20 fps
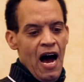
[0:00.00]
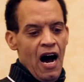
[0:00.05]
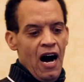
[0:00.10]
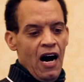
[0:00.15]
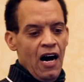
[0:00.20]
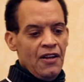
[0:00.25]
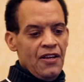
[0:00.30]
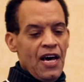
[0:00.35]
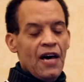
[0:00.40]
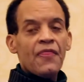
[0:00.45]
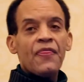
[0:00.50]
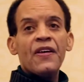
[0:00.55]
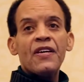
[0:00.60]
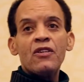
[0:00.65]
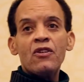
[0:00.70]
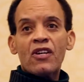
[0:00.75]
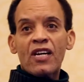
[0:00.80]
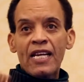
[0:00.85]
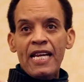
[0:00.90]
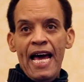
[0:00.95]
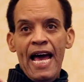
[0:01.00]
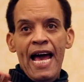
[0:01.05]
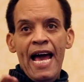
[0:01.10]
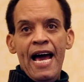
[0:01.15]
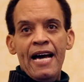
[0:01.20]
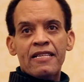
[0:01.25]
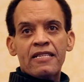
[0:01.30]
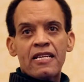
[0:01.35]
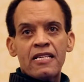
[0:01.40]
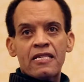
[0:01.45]
Another thing you can
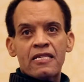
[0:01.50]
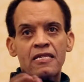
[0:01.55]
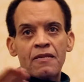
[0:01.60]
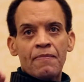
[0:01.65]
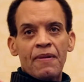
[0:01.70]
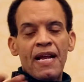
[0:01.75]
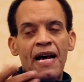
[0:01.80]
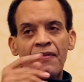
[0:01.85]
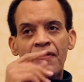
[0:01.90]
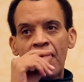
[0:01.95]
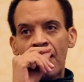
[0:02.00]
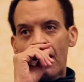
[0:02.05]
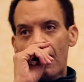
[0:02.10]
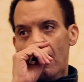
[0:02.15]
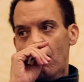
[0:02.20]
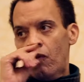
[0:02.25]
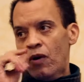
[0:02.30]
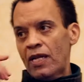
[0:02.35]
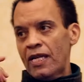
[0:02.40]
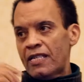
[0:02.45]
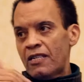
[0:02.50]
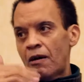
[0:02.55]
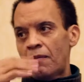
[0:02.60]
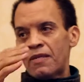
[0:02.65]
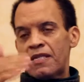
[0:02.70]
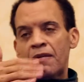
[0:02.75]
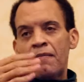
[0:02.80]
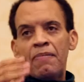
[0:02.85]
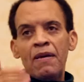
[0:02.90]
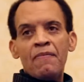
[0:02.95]
add, but I think Willie told
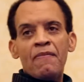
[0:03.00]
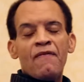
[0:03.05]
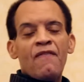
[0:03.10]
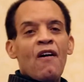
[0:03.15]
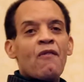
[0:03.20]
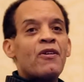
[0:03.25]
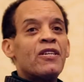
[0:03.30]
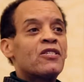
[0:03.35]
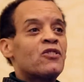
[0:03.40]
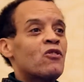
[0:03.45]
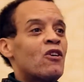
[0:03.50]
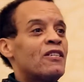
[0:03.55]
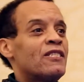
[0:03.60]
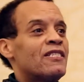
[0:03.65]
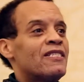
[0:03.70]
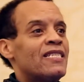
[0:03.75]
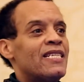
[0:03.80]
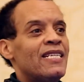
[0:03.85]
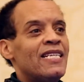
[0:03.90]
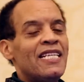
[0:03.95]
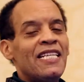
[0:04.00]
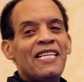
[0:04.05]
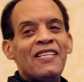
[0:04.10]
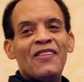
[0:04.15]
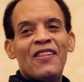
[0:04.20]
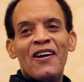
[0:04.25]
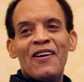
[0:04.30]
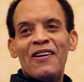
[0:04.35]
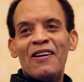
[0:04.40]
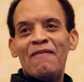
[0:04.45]
me some people have already started sending in
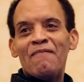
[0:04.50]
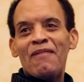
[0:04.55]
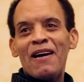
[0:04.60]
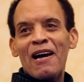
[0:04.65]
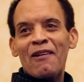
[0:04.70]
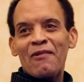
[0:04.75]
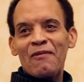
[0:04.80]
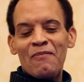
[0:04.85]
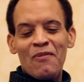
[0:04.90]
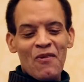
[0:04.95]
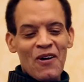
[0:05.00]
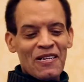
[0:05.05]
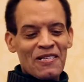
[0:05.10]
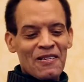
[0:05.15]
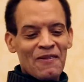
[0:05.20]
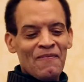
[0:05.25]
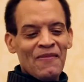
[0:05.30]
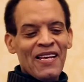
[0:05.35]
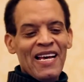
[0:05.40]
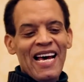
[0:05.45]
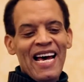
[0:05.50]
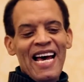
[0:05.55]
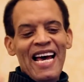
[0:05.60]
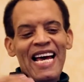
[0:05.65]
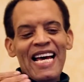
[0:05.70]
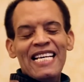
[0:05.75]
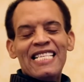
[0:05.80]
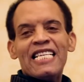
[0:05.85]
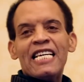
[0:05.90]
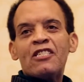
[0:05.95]
their impact reports,
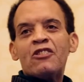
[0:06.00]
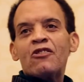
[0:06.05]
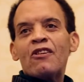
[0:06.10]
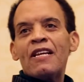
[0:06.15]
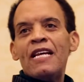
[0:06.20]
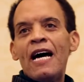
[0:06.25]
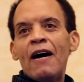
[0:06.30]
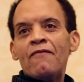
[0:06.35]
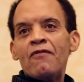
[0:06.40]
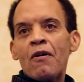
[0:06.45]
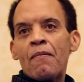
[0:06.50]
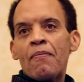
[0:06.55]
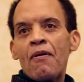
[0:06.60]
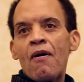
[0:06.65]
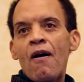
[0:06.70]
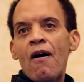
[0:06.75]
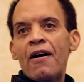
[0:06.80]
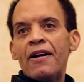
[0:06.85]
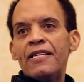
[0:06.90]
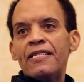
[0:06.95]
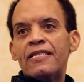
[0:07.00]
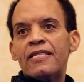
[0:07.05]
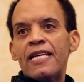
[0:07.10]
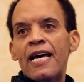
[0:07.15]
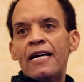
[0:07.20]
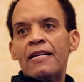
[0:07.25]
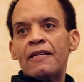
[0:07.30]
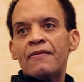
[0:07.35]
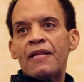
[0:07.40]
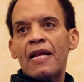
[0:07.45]
is that you can have your priorities
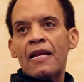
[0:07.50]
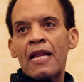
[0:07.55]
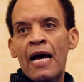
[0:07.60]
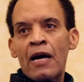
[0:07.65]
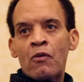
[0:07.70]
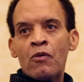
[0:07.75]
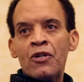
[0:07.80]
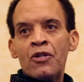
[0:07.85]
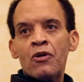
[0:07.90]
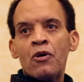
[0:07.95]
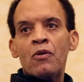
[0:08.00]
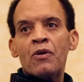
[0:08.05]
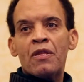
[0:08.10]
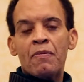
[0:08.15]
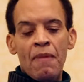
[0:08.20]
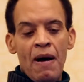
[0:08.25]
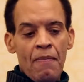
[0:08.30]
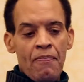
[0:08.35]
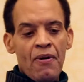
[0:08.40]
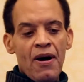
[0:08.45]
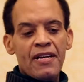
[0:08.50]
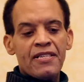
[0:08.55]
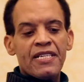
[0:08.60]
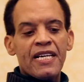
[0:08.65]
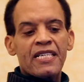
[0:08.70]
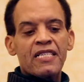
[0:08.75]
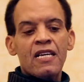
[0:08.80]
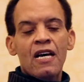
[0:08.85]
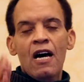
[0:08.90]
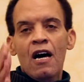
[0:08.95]
set, that like we're doing with my
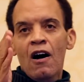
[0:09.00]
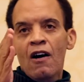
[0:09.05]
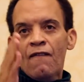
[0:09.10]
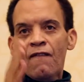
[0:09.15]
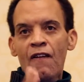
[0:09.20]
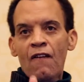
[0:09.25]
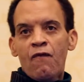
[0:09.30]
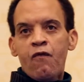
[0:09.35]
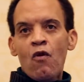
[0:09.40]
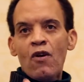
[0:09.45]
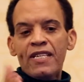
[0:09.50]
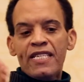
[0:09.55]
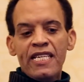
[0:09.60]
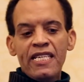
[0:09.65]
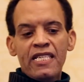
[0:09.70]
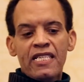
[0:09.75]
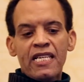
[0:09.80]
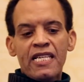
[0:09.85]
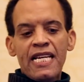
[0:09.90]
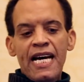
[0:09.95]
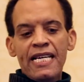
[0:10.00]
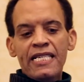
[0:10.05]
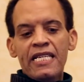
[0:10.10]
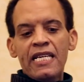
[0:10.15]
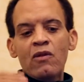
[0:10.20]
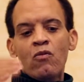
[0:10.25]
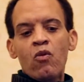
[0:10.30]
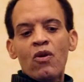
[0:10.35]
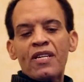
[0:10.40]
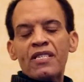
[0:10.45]
projects, from 14 to
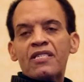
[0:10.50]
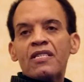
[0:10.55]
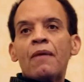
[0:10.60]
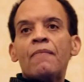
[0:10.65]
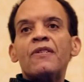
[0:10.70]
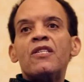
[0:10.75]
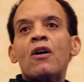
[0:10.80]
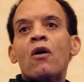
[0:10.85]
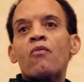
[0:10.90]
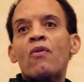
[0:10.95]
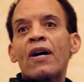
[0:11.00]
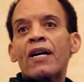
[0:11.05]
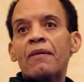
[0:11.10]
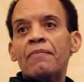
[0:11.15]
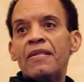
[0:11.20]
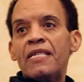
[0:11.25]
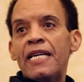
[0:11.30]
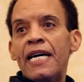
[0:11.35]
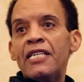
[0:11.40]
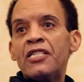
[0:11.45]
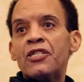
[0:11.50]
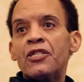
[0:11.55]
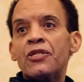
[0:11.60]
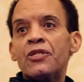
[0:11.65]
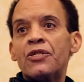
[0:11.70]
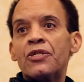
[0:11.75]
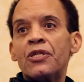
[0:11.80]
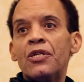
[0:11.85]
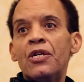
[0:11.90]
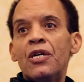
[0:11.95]
19. What are some of your
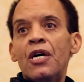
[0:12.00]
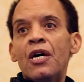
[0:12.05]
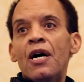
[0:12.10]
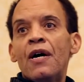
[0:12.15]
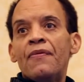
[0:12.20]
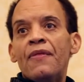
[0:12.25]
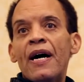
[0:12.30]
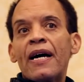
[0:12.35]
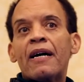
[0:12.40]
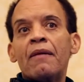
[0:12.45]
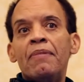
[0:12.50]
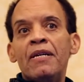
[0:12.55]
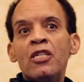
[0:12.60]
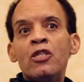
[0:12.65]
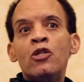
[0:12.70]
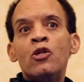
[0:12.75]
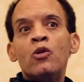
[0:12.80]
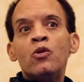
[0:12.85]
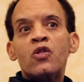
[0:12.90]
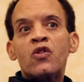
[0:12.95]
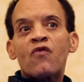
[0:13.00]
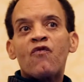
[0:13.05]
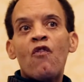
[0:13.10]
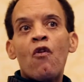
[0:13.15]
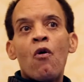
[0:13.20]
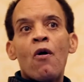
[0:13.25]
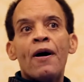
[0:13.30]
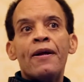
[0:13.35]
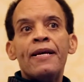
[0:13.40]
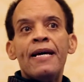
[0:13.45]
recommendations that could be used
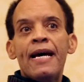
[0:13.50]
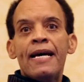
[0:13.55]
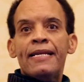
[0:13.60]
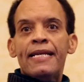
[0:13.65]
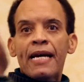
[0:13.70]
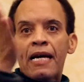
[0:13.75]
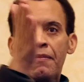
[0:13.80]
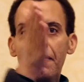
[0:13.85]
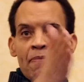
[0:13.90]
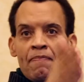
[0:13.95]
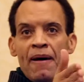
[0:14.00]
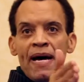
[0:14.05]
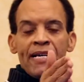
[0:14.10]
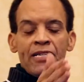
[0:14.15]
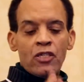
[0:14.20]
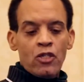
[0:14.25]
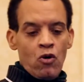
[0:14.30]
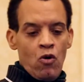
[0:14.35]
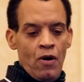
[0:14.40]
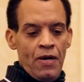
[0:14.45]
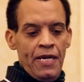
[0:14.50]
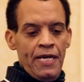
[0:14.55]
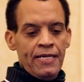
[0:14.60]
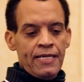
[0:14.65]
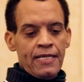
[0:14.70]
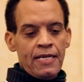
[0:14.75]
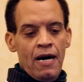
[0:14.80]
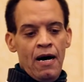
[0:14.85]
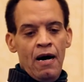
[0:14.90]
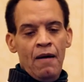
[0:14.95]
for it, that could be based on
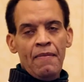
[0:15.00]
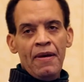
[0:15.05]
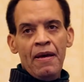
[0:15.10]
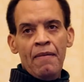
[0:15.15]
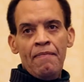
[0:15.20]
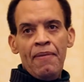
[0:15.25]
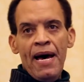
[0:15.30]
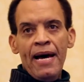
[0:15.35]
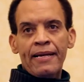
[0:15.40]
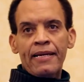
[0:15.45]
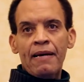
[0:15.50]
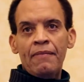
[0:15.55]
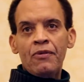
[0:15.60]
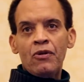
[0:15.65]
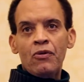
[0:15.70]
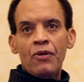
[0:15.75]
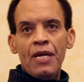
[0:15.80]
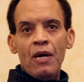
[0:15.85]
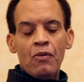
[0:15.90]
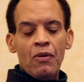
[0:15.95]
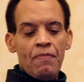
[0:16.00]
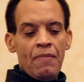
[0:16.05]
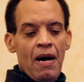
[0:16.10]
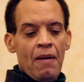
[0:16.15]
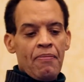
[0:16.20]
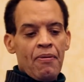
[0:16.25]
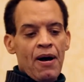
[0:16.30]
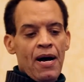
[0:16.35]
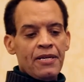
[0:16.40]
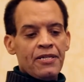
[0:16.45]
this impact? I'm doing that with my
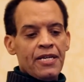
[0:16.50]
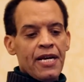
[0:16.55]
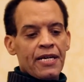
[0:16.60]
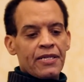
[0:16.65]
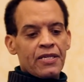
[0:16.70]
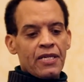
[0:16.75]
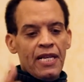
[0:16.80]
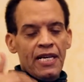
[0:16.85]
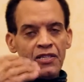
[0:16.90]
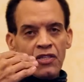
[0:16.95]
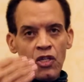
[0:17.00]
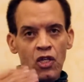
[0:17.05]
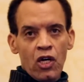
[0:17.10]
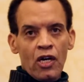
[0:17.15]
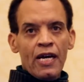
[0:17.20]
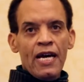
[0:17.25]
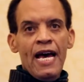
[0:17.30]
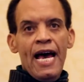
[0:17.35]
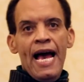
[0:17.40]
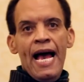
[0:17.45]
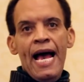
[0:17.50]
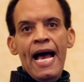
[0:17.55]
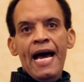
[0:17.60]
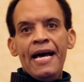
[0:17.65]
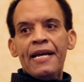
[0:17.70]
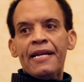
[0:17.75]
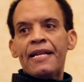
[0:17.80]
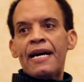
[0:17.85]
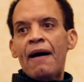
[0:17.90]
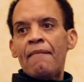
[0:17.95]
projects. Let's look
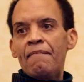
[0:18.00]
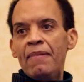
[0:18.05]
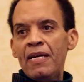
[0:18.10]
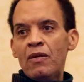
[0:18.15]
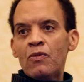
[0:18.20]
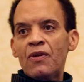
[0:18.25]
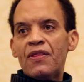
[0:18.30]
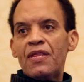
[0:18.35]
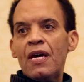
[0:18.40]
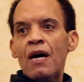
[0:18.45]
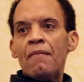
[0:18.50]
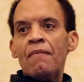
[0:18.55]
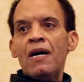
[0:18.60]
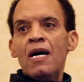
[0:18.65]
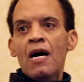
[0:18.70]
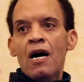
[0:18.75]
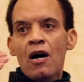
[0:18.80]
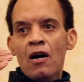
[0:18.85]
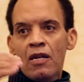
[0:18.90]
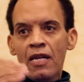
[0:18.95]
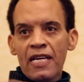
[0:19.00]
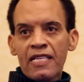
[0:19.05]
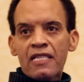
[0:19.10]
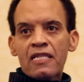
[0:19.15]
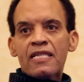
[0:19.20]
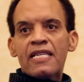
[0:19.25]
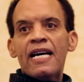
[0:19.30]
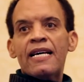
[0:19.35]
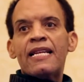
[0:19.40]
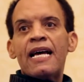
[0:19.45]
at it. I'm meeting with them.
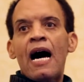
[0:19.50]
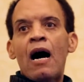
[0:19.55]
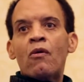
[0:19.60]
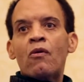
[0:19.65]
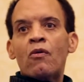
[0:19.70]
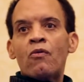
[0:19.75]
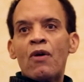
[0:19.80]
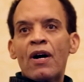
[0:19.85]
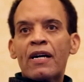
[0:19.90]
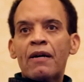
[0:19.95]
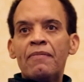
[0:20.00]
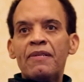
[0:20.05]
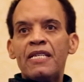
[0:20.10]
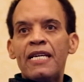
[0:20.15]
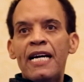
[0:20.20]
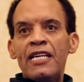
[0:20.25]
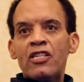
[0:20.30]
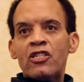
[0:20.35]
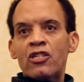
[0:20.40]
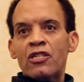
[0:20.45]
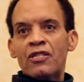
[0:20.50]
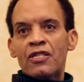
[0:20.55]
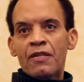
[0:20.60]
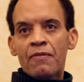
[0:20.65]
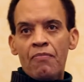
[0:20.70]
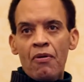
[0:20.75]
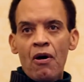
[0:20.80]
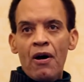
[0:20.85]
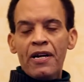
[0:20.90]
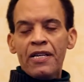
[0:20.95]
Let's set our recommendations
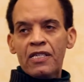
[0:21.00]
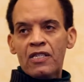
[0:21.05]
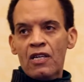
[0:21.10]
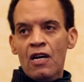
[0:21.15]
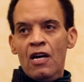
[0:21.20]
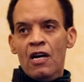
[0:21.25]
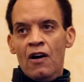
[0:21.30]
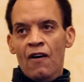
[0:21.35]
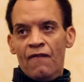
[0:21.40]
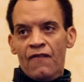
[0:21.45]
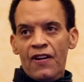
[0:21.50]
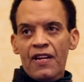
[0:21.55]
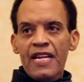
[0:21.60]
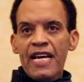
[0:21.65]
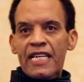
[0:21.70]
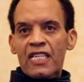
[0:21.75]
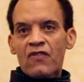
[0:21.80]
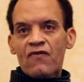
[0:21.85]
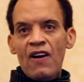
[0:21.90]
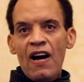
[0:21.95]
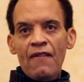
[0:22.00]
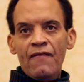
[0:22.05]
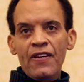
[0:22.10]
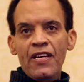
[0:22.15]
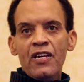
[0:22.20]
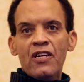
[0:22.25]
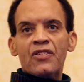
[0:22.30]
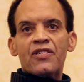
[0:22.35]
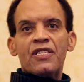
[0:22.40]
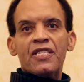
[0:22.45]
and priorities for the next 5
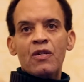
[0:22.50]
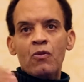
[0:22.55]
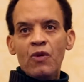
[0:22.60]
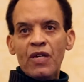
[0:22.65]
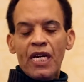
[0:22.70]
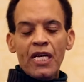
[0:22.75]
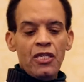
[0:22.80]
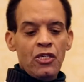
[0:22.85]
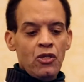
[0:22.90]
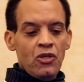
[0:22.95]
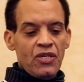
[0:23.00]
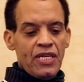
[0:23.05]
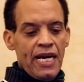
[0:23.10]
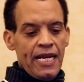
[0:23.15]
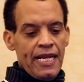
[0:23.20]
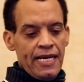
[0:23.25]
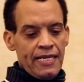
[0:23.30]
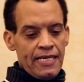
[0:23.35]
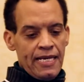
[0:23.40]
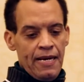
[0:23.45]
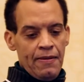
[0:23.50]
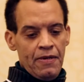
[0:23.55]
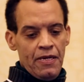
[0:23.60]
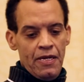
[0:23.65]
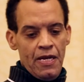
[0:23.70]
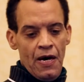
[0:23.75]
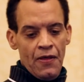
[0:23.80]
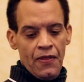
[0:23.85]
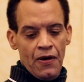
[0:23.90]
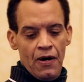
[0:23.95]
years, and then we can use that as
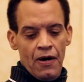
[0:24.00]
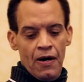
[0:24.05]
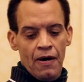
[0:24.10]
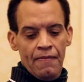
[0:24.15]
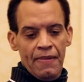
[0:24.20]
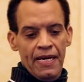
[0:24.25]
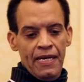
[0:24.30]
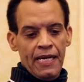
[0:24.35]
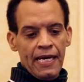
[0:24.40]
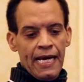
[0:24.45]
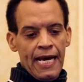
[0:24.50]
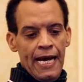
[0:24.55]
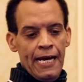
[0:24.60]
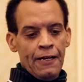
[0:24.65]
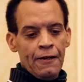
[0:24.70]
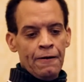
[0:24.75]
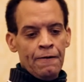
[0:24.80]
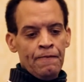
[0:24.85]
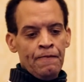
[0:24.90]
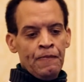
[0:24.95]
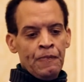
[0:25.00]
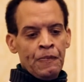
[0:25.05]
another indicator.